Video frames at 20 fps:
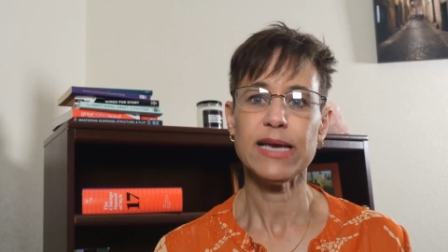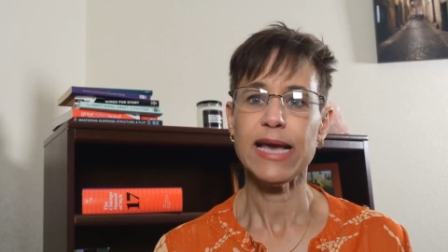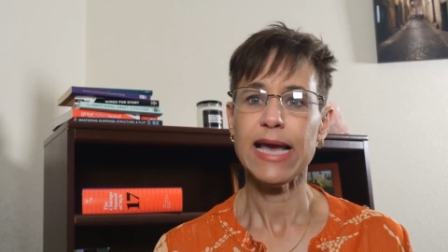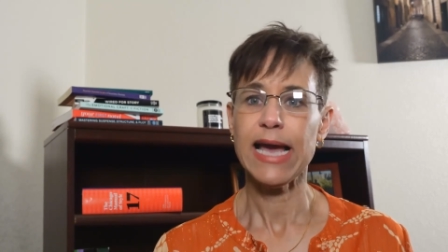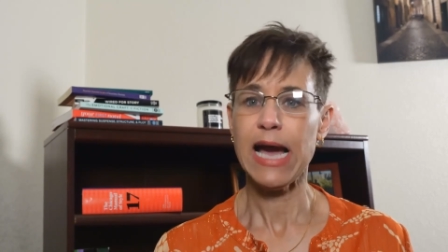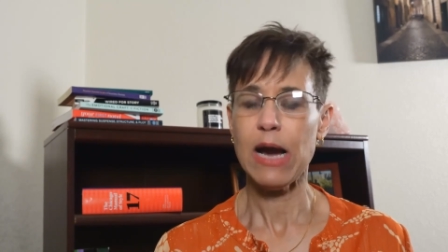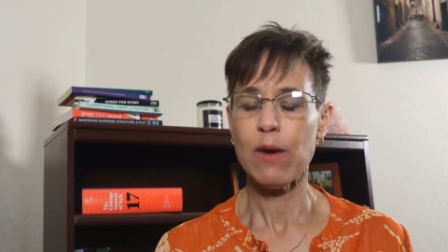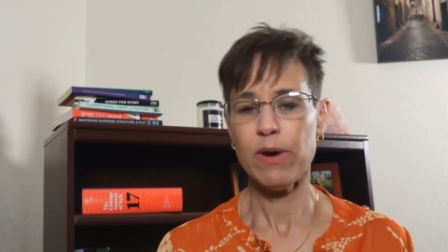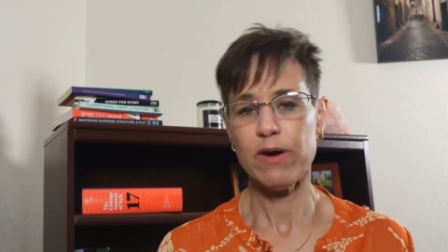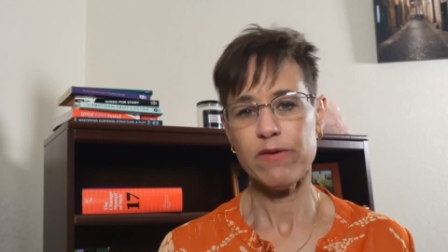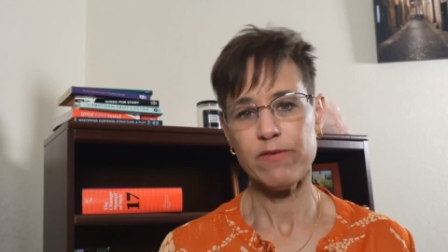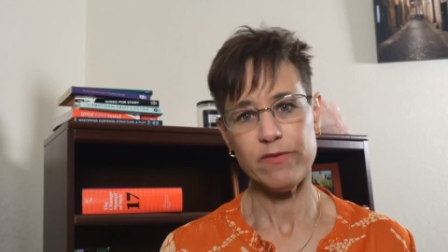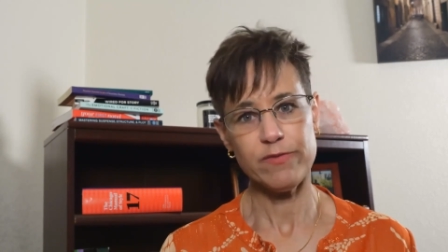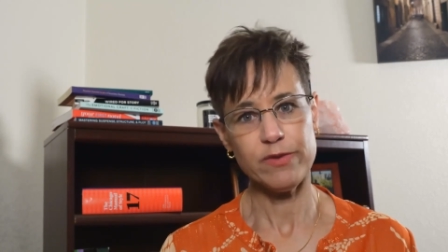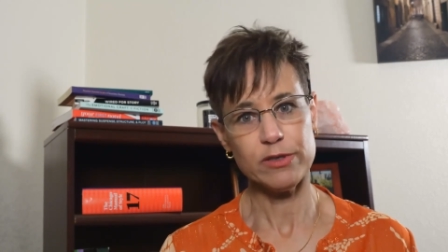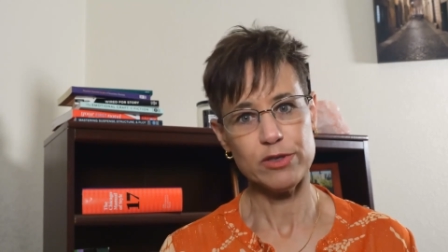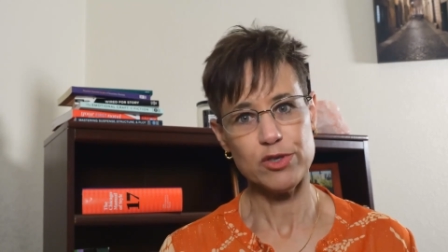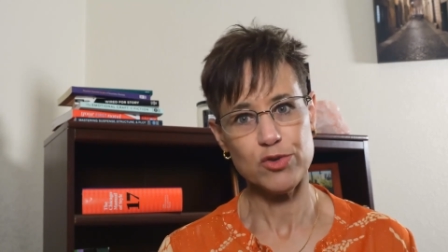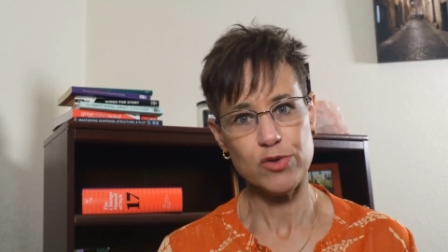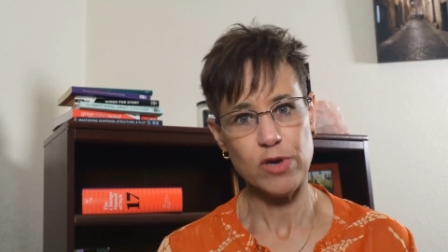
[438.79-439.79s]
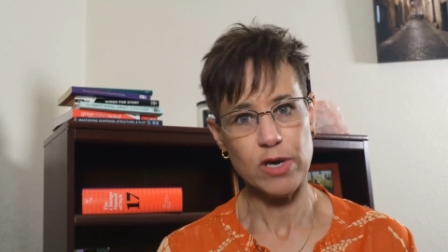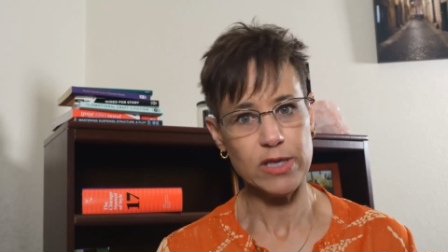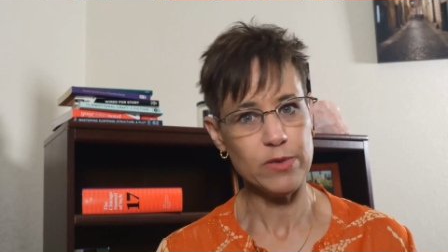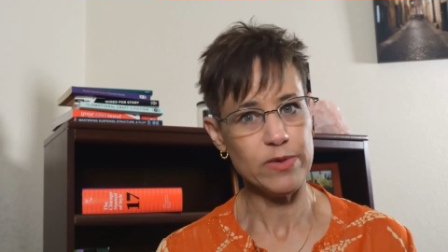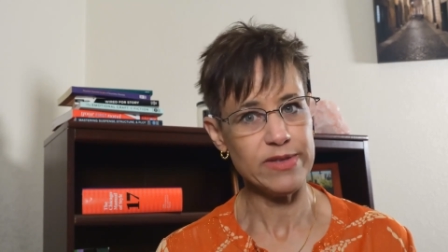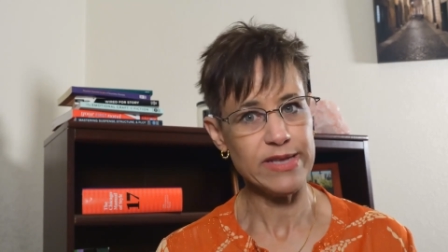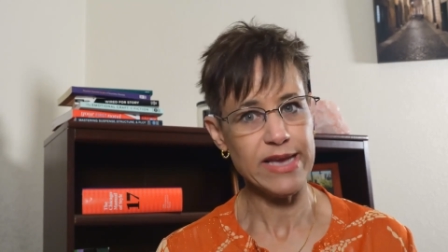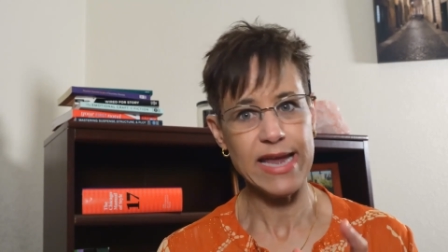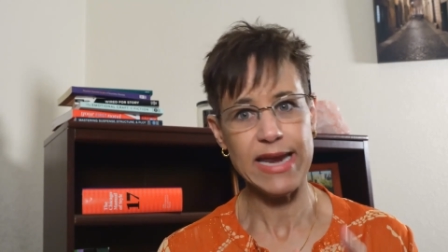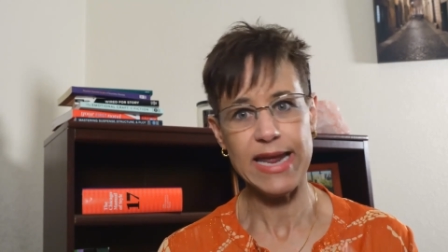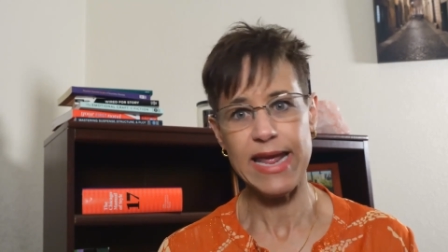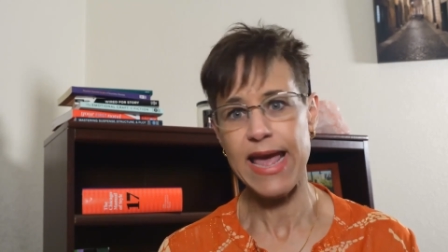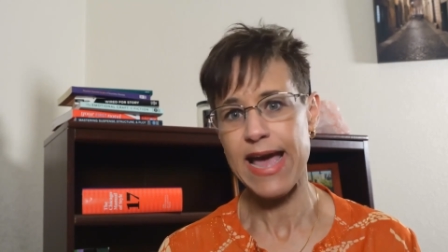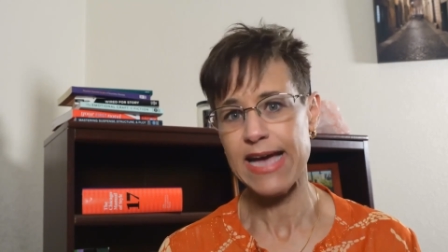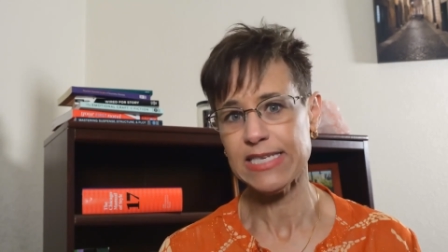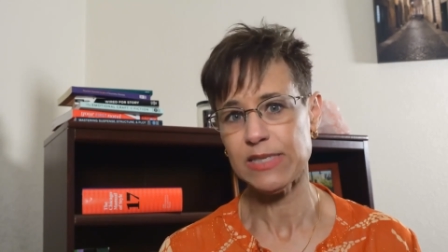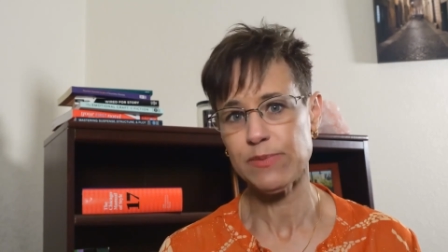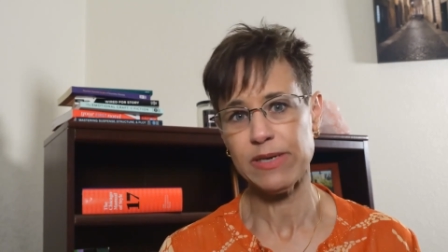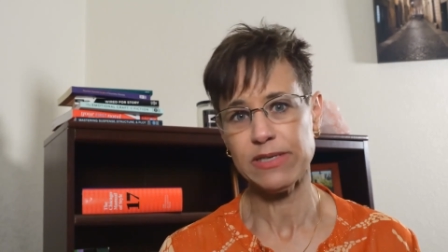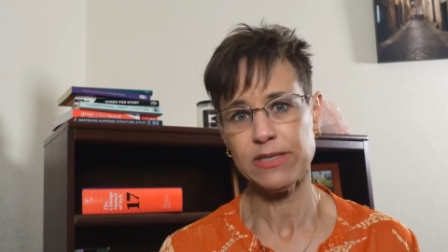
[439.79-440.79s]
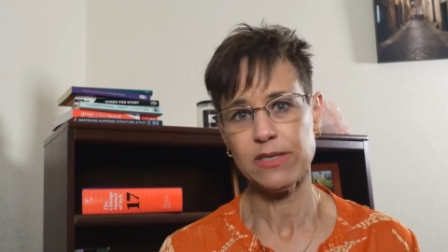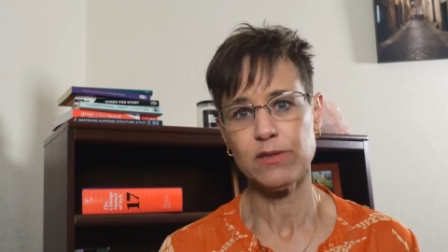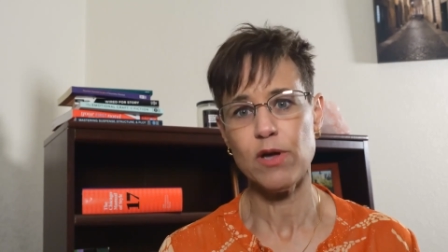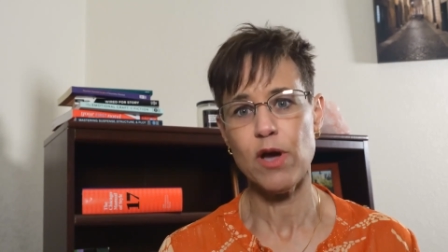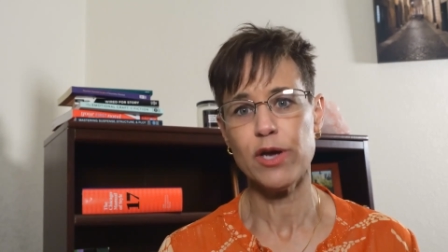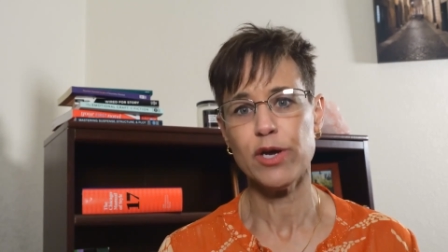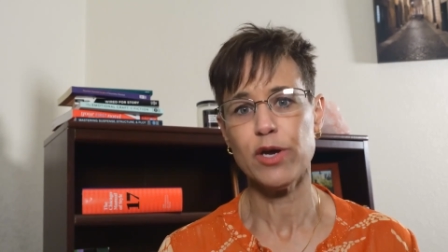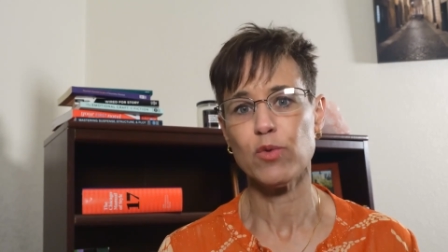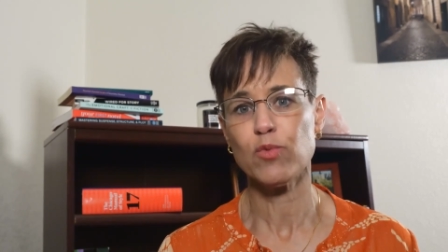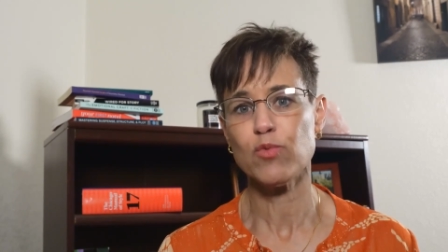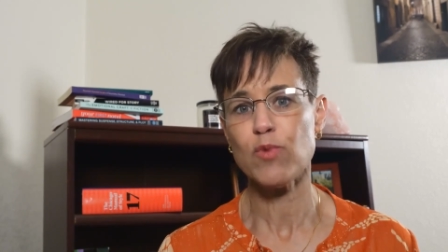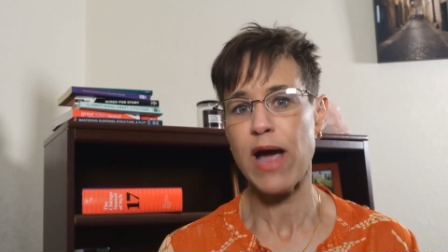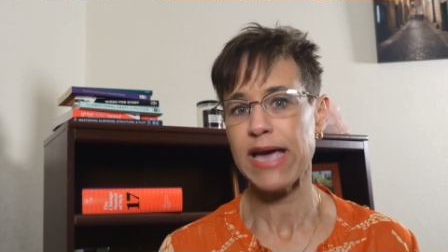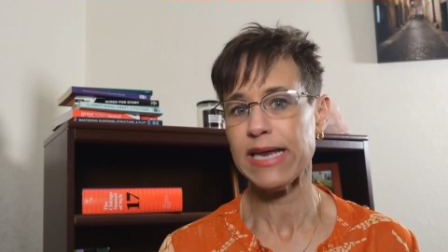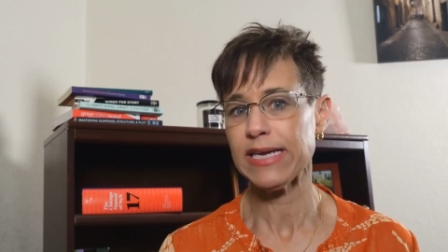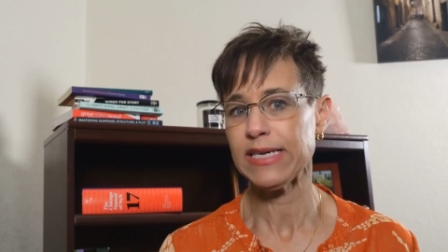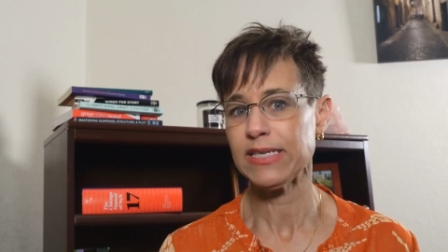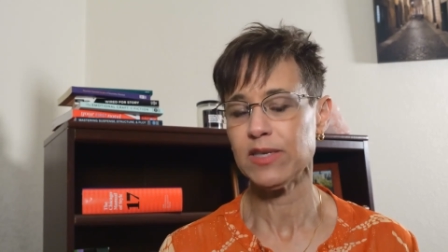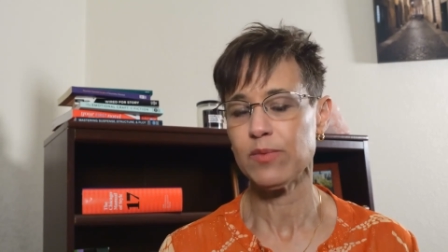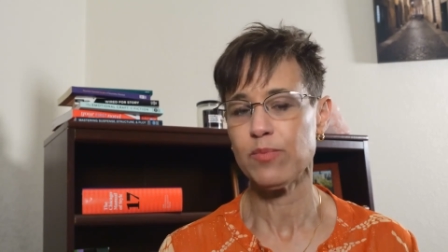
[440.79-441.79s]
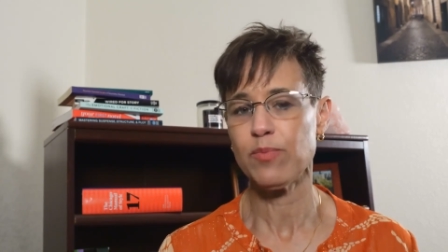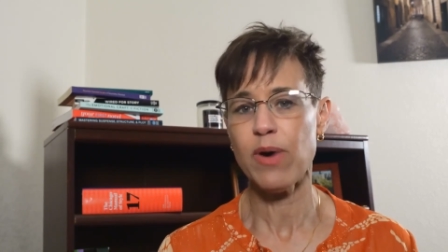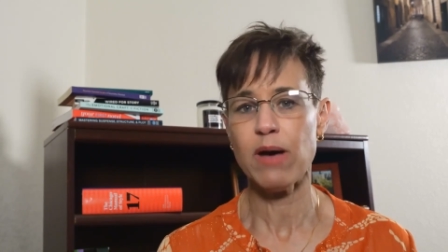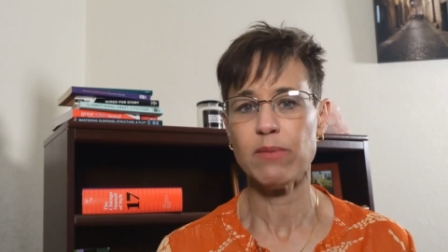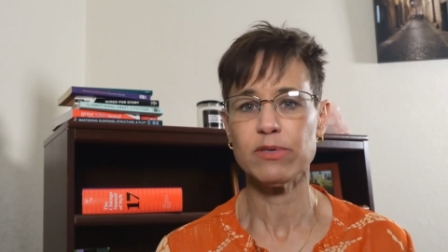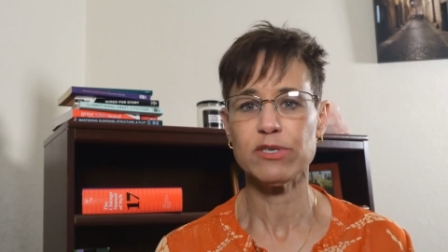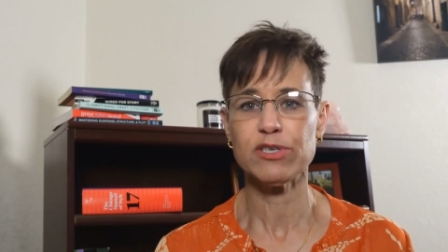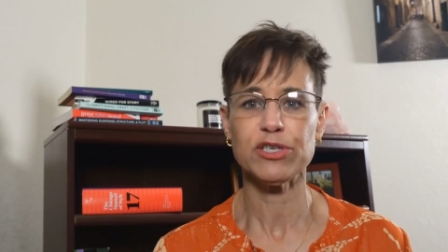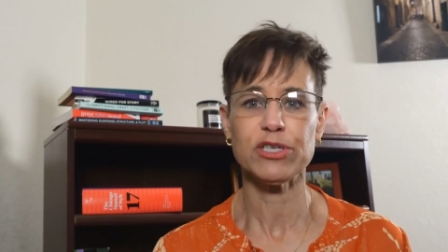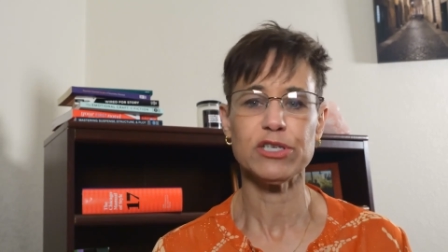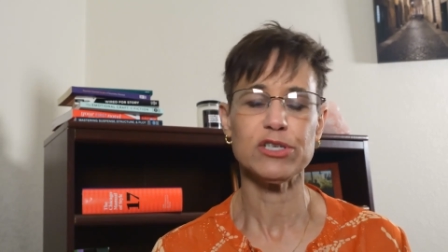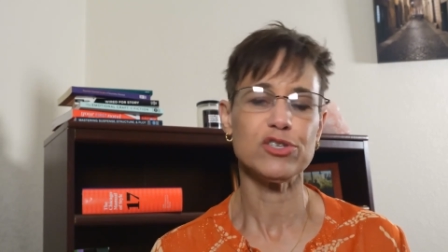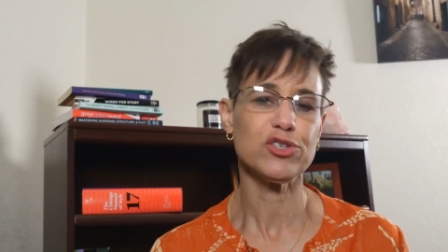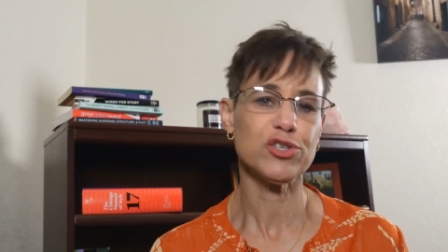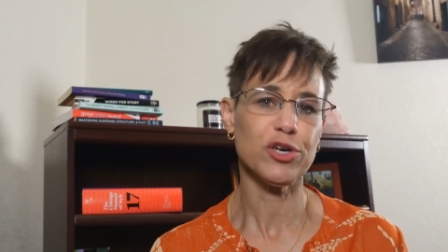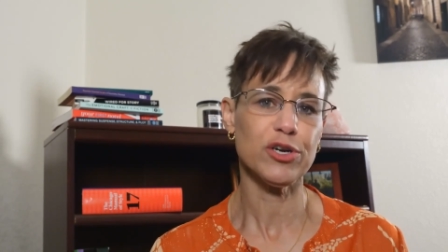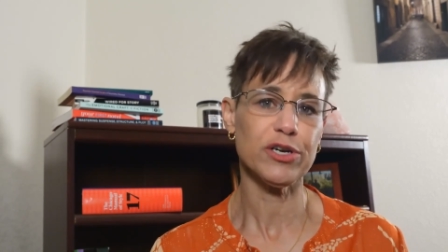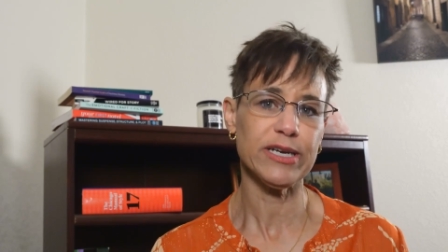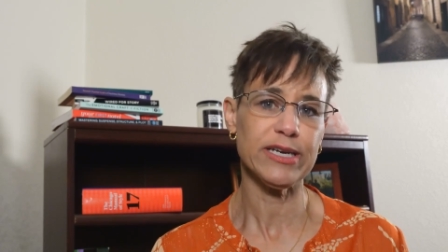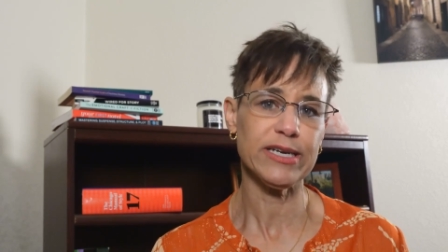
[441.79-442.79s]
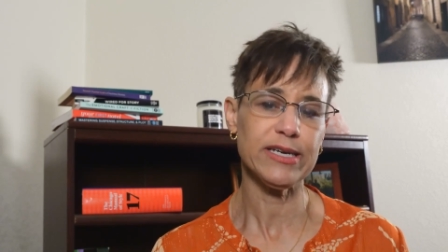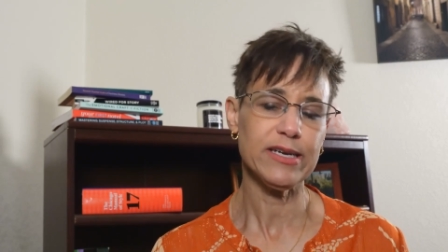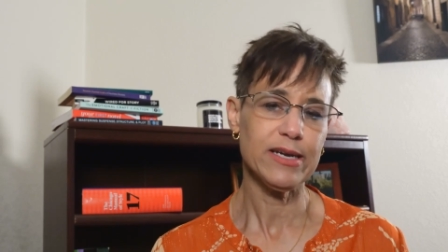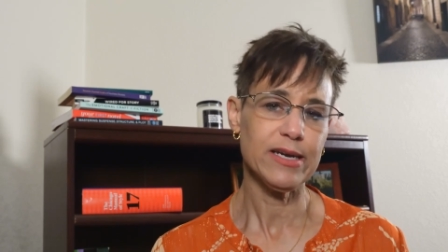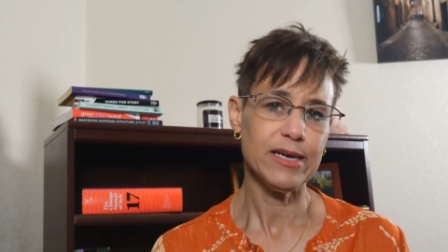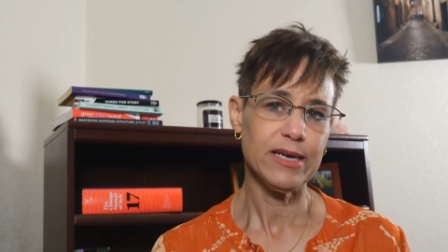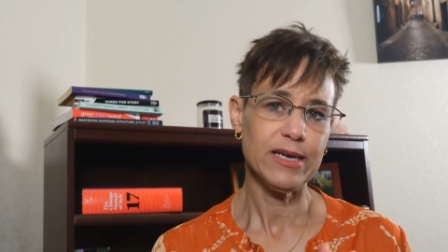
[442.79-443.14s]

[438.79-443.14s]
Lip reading: However, if you're struggling with any aspect along your writing to publishing journey,